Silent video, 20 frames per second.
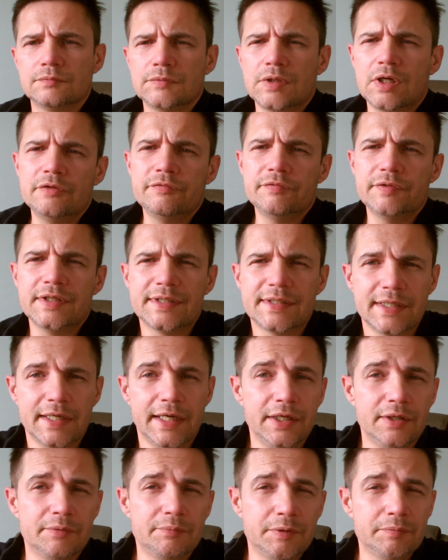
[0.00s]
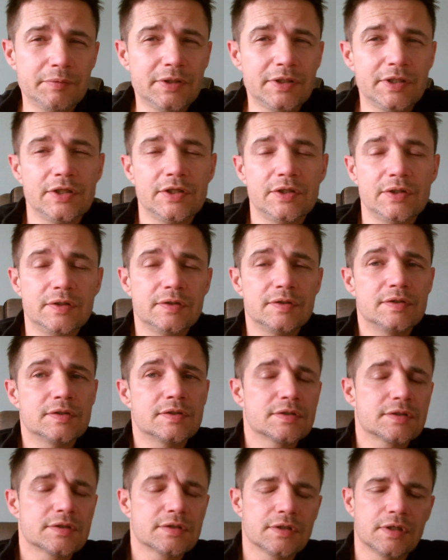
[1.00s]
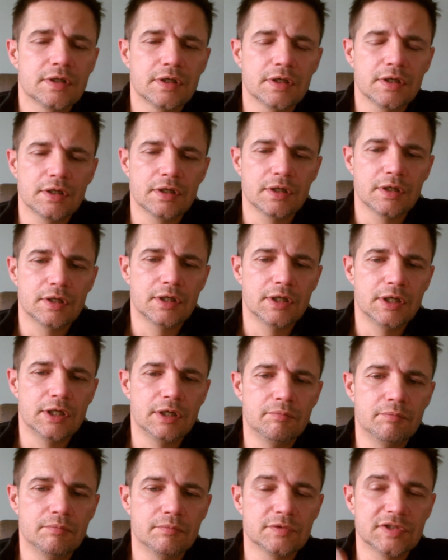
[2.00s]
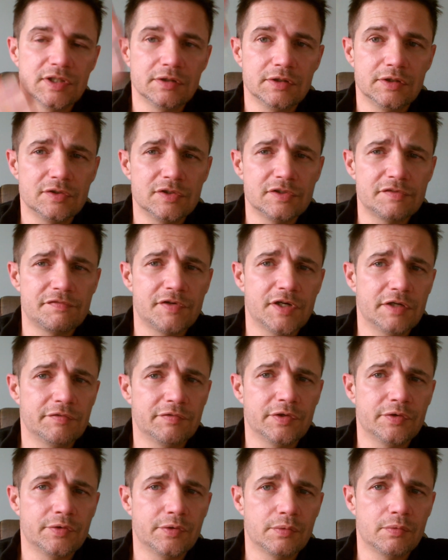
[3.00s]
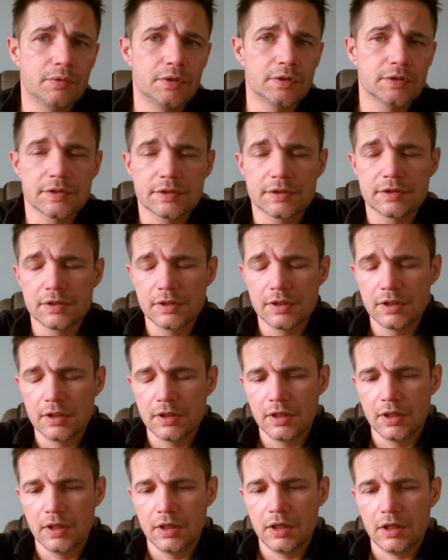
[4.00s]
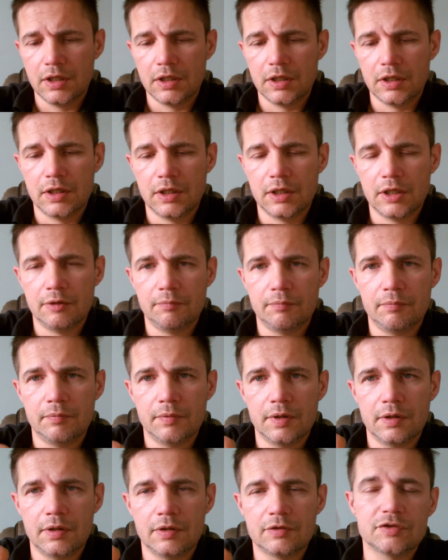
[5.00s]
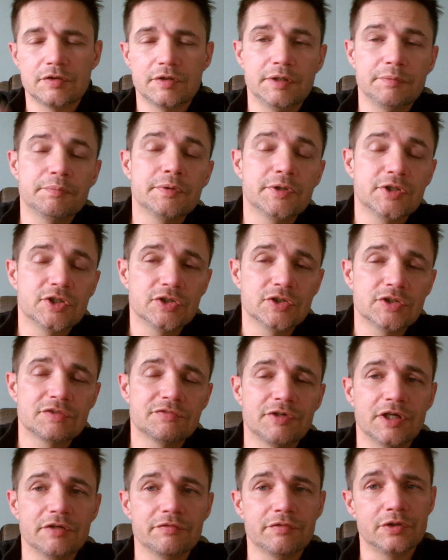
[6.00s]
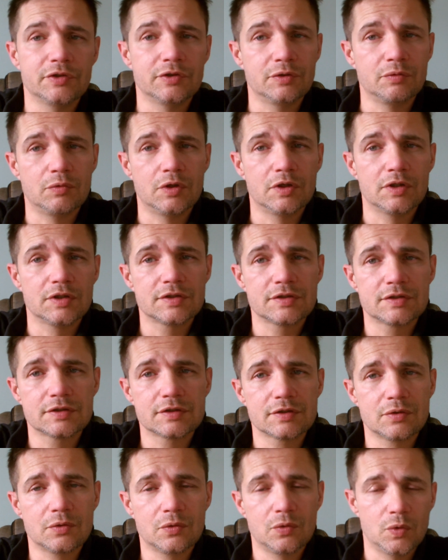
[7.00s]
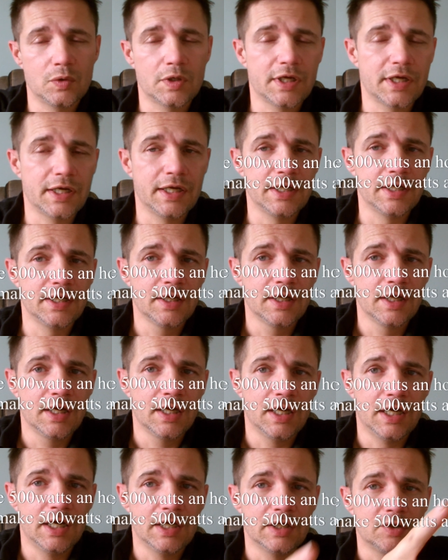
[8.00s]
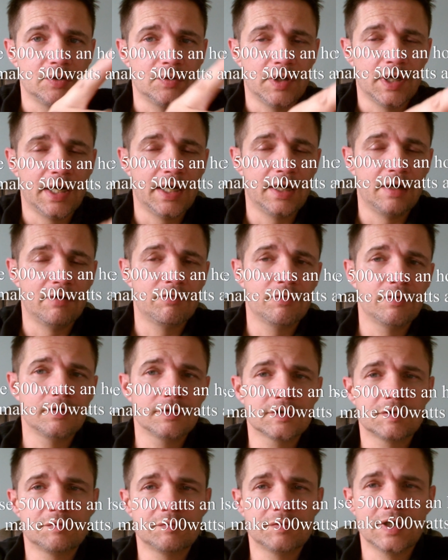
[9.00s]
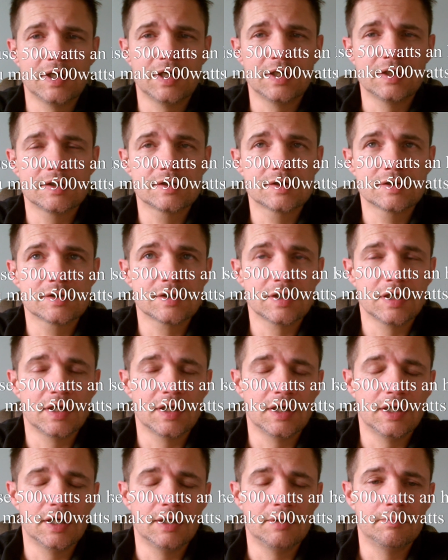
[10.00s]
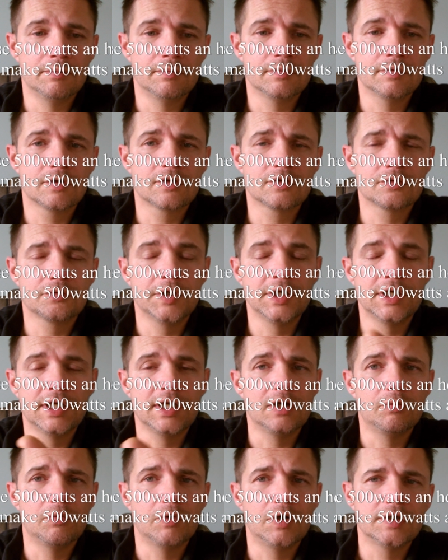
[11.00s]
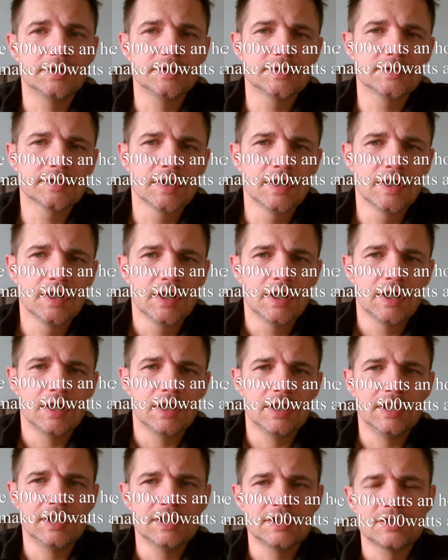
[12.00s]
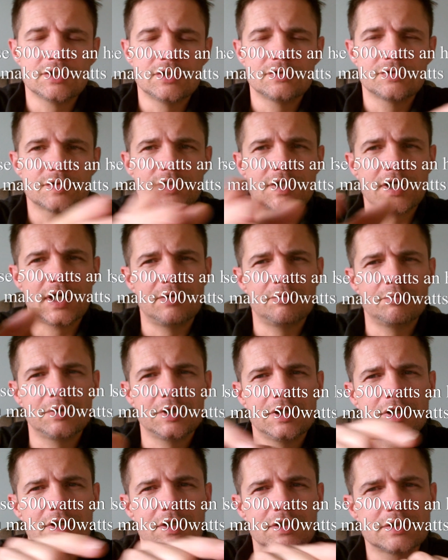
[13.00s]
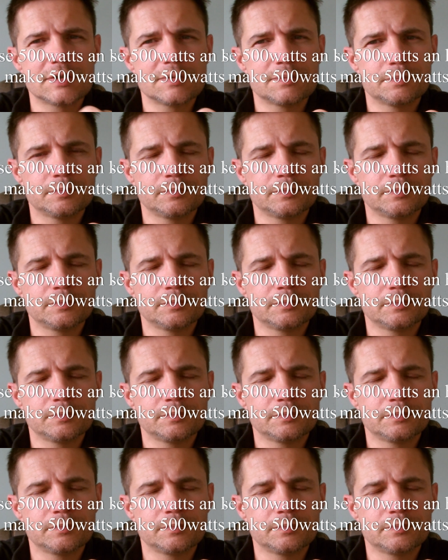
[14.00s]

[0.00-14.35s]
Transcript: over the day you're probably going to use, say you use 500 watts, produce 500 watts all day, and you have something that's 3 kilowatts. It's offset because